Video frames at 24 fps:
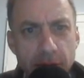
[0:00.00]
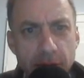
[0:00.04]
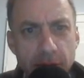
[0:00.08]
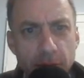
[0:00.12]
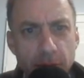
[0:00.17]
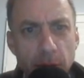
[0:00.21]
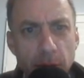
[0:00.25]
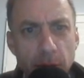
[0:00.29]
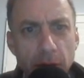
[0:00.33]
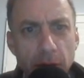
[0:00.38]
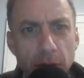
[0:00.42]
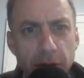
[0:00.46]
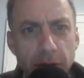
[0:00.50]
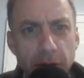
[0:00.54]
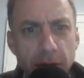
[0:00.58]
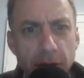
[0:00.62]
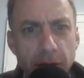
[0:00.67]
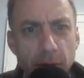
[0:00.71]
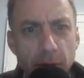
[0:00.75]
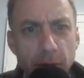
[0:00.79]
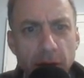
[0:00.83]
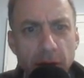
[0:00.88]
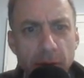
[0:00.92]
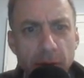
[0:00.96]
blocking
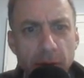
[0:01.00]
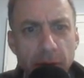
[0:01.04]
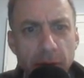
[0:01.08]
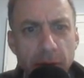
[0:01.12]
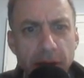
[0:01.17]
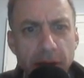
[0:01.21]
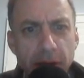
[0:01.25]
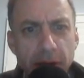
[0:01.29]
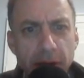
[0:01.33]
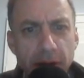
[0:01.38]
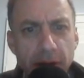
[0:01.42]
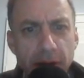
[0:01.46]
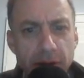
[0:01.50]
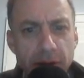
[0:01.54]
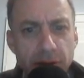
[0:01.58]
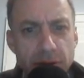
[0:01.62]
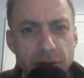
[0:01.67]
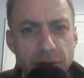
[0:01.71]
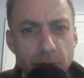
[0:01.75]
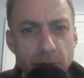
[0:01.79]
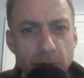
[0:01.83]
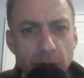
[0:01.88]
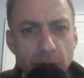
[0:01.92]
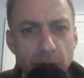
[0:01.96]
my bingo
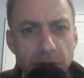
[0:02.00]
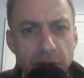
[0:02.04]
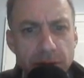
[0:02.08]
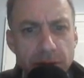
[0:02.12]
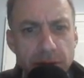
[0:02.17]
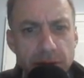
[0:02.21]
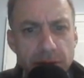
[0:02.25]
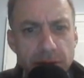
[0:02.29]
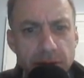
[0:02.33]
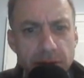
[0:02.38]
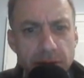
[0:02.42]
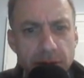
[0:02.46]
spots.